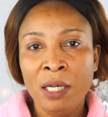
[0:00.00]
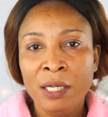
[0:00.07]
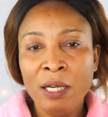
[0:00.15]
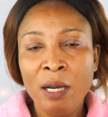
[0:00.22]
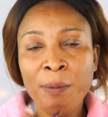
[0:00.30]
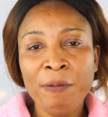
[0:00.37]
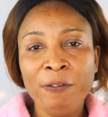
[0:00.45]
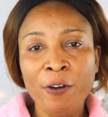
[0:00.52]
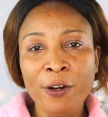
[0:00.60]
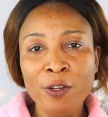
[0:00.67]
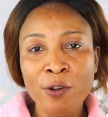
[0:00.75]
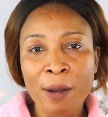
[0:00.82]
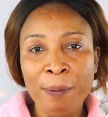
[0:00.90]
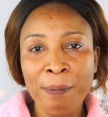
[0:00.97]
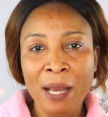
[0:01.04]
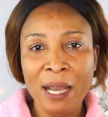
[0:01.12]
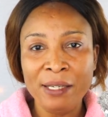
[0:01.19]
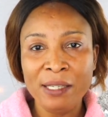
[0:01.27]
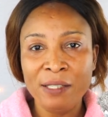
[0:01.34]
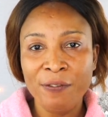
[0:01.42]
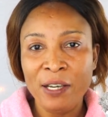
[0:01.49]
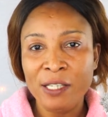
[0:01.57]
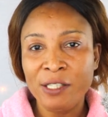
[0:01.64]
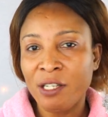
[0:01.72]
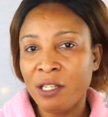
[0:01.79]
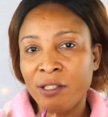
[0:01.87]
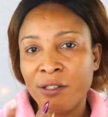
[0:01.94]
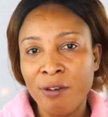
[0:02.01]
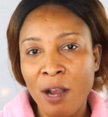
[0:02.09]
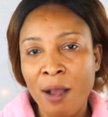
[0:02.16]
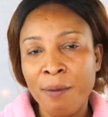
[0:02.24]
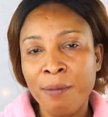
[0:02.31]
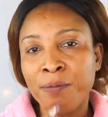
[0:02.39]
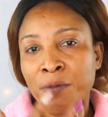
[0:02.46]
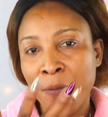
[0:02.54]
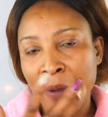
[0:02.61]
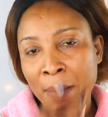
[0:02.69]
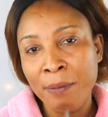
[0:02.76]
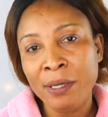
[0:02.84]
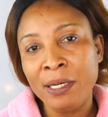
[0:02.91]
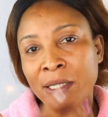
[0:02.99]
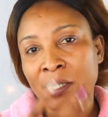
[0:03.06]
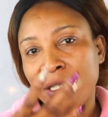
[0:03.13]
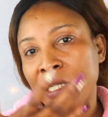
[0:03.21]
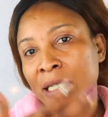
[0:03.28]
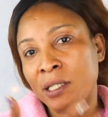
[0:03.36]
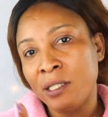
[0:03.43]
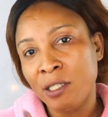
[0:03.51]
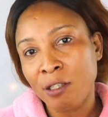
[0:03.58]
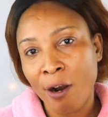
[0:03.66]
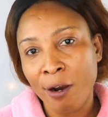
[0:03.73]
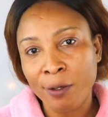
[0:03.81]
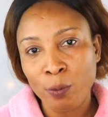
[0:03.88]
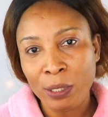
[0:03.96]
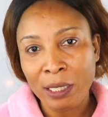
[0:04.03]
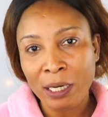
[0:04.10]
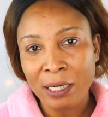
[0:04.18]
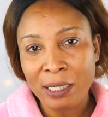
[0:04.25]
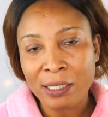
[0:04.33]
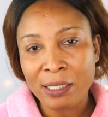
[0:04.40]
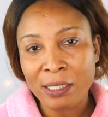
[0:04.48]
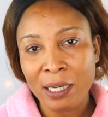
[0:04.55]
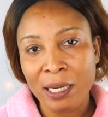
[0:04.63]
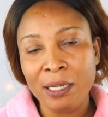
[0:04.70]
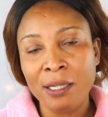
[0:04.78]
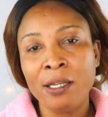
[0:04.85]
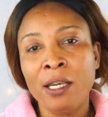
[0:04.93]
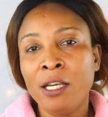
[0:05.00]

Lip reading: Now before you apply this facial scrub, remember that you need to start with clean skin.